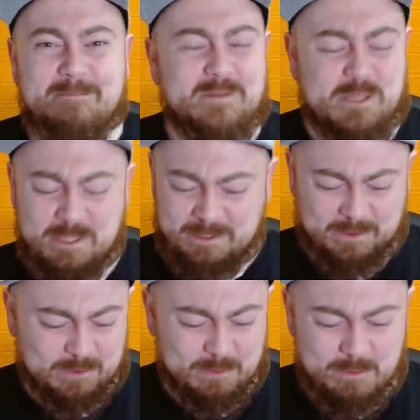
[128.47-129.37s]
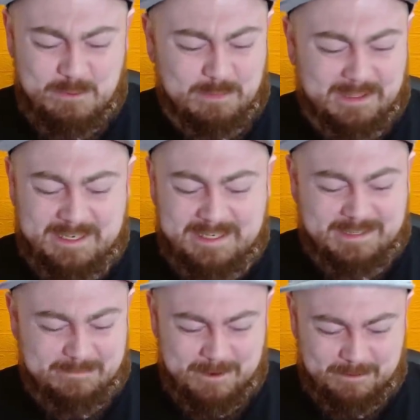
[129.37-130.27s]
She is so
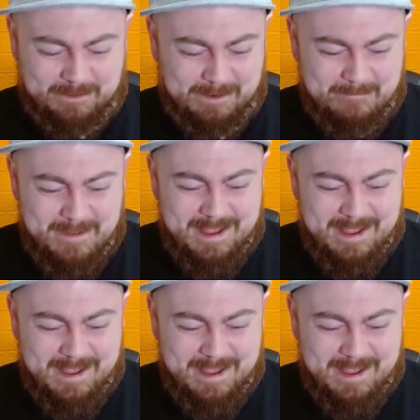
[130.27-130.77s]
pleased about it.